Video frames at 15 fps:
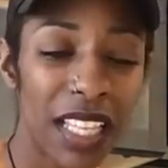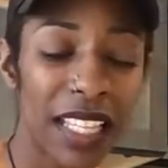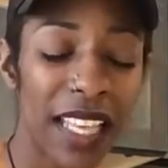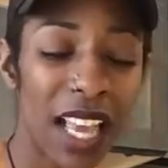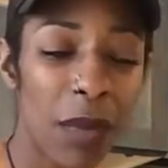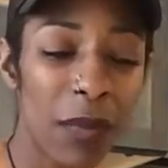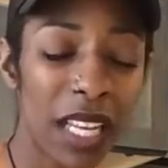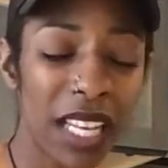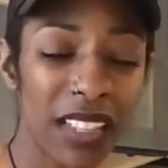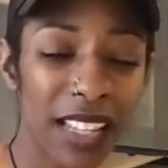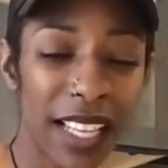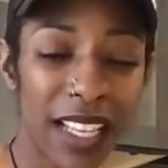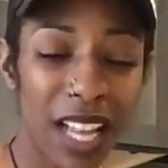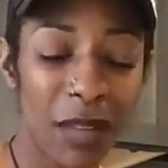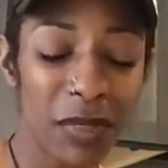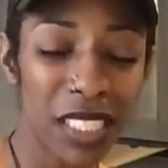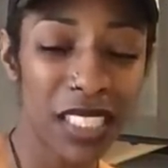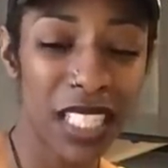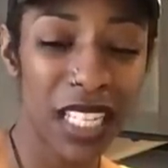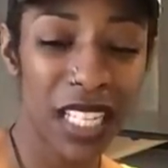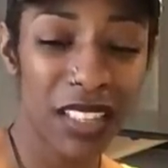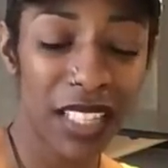Yeah, I'm getting like I'm
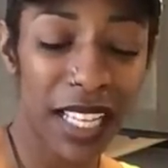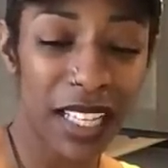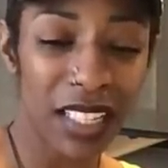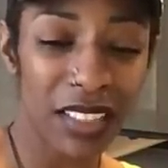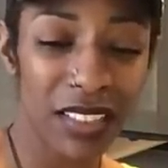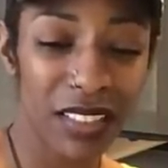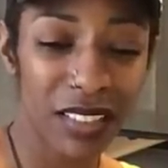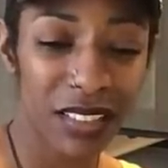just getting like